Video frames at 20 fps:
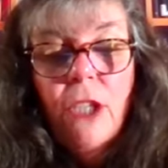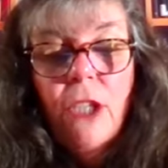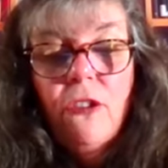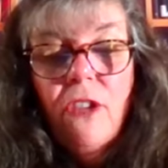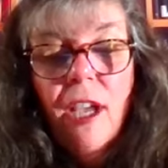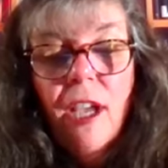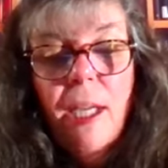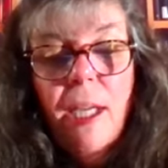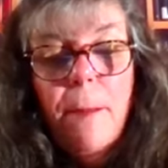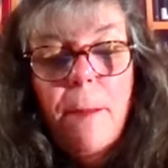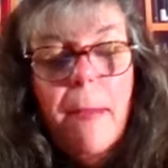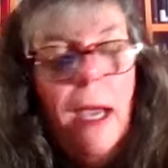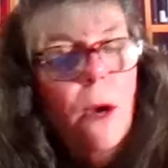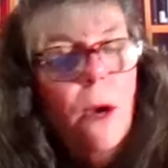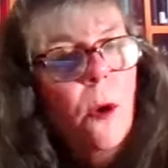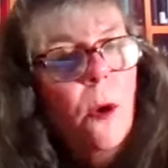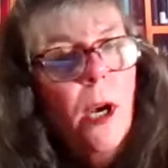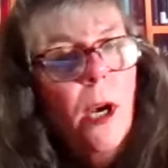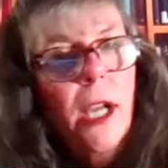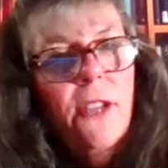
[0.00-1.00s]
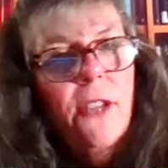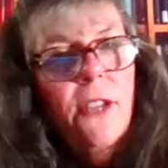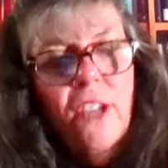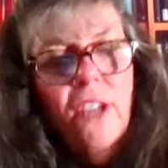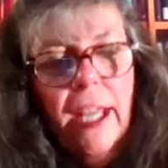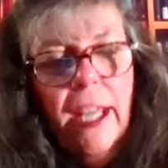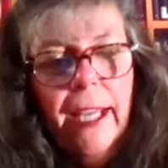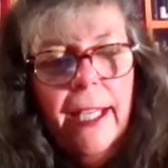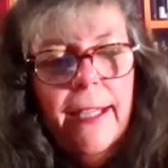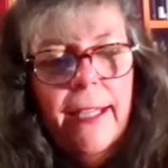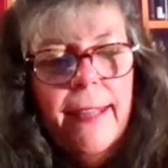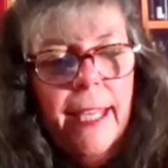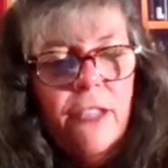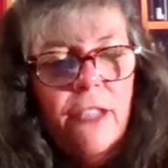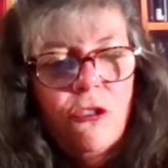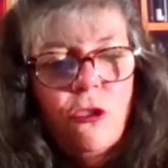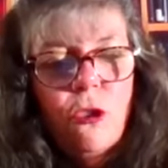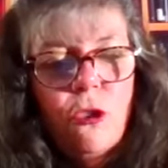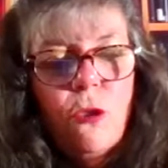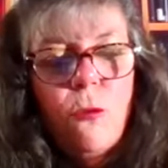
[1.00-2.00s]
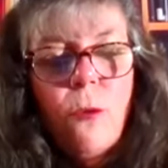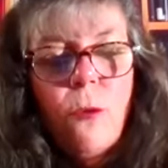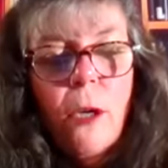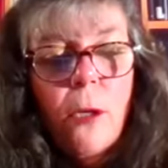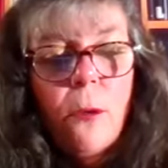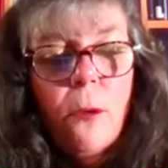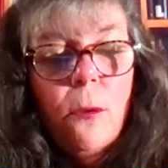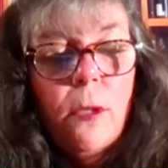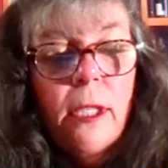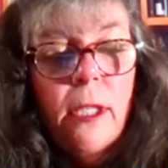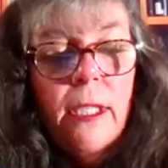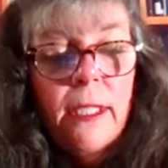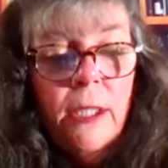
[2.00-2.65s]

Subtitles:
talk about a saying that you wrote,